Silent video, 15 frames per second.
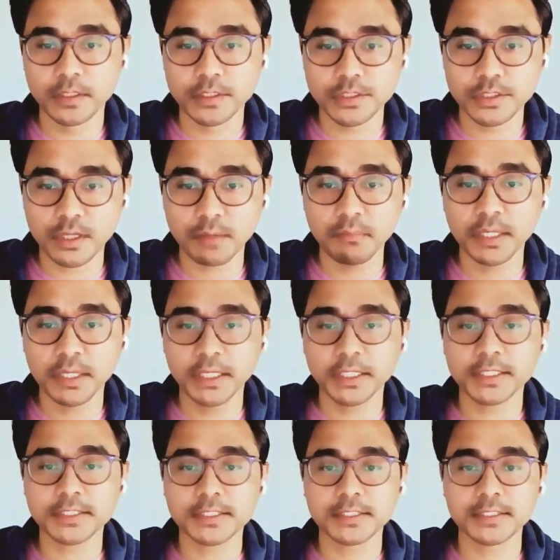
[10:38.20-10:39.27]
some
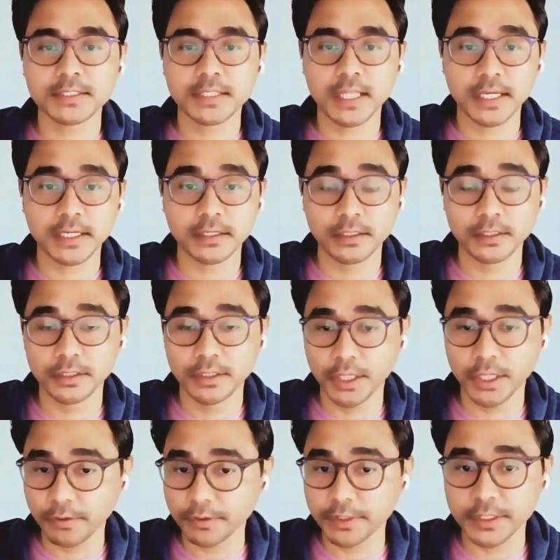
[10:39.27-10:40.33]
medications like
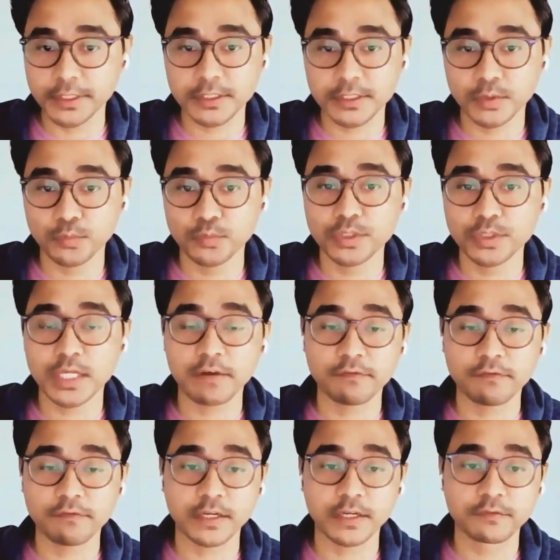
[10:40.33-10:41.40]
diuretics, which
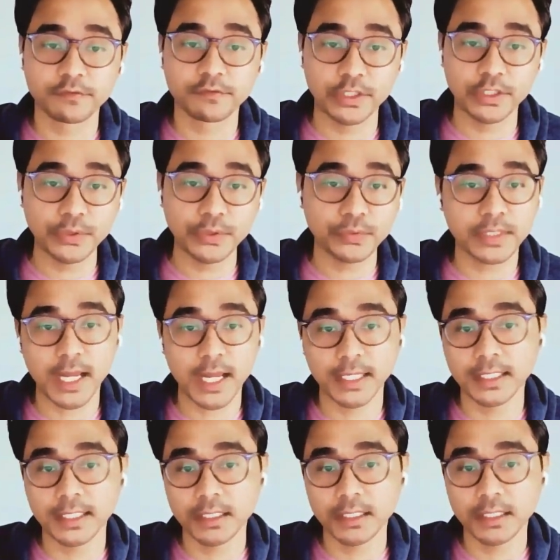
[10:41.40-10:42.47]
affect fluid
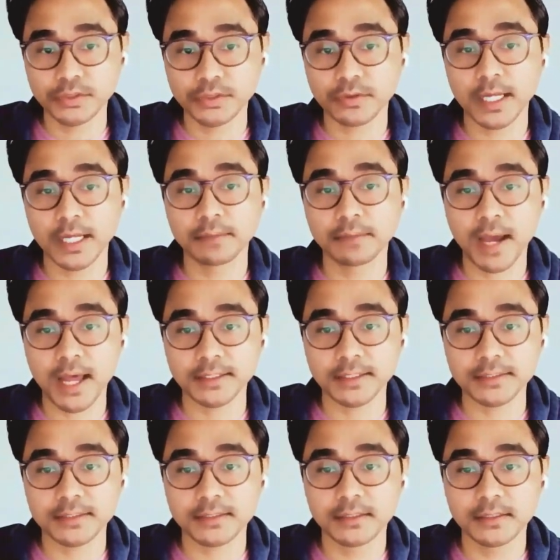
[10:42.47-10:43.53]
and electrolyte
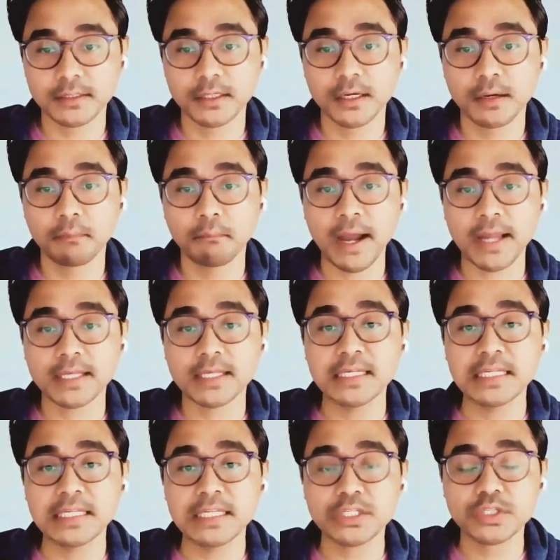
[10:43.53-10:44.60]
balance, might
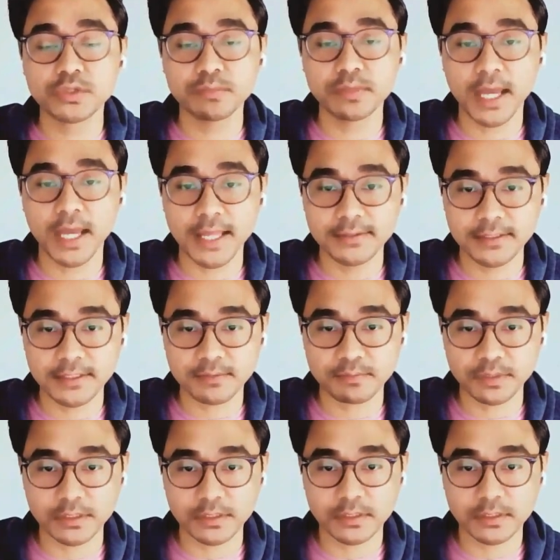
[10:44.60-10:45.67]
need to be
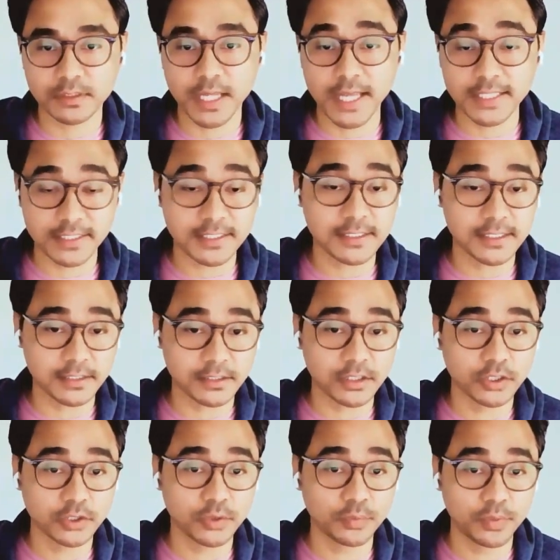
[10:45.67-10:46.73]
adjusted
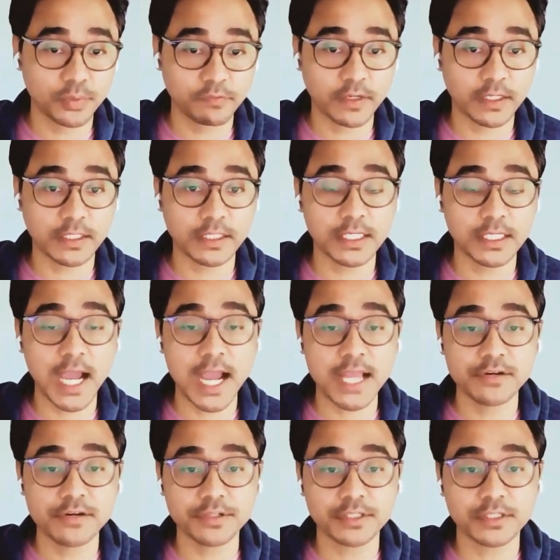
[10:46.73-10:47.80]
to prevent
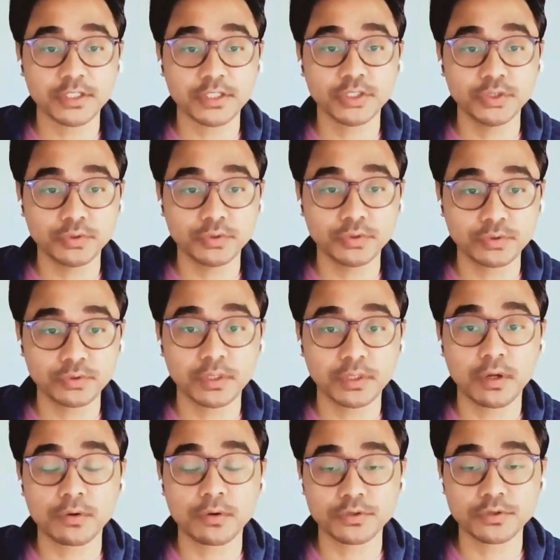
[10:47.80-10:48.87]
dehydration due to the
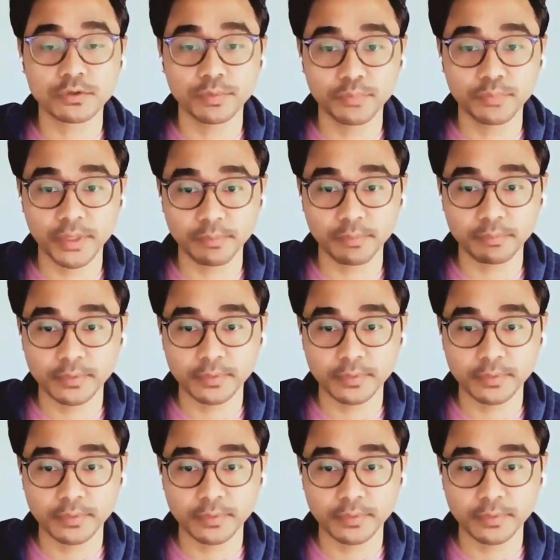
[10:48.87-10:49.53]
colonoscopy prep.